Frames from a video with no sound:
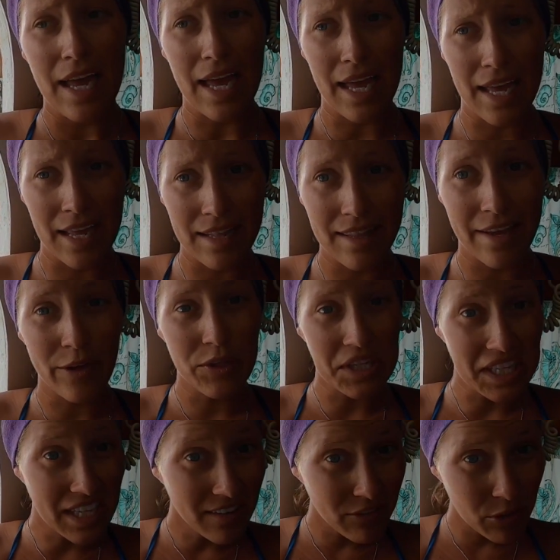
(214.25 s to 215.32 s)
and they
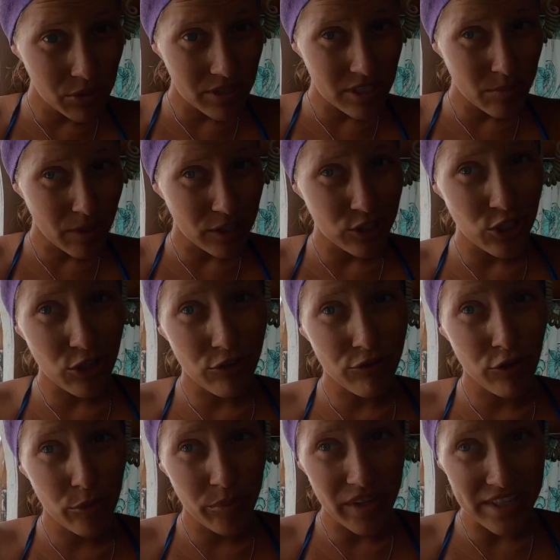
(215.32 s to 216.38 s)
only give you a despacho
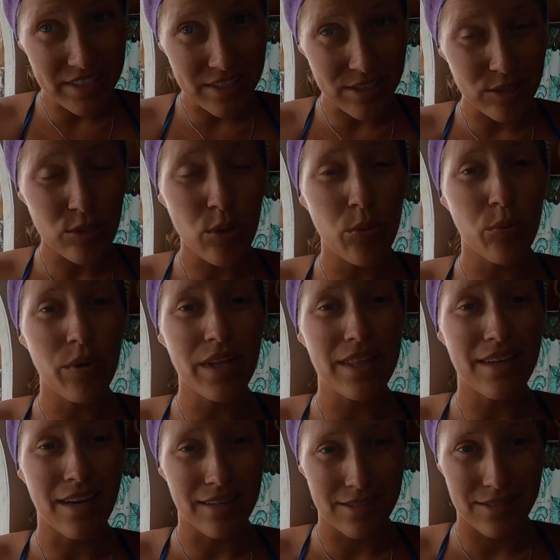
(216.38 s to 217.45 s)
for places
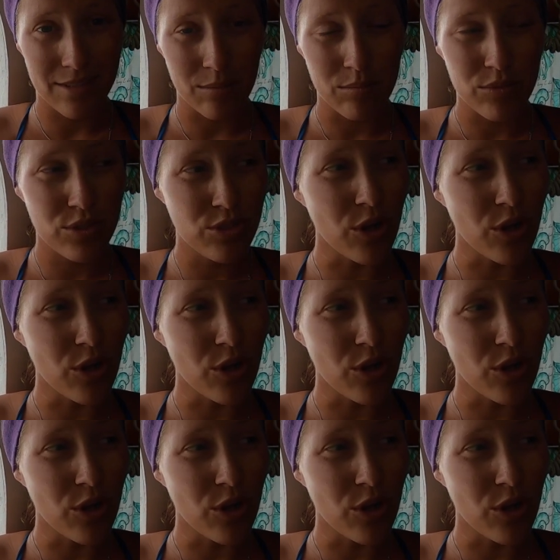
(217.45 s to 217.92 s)
with customs.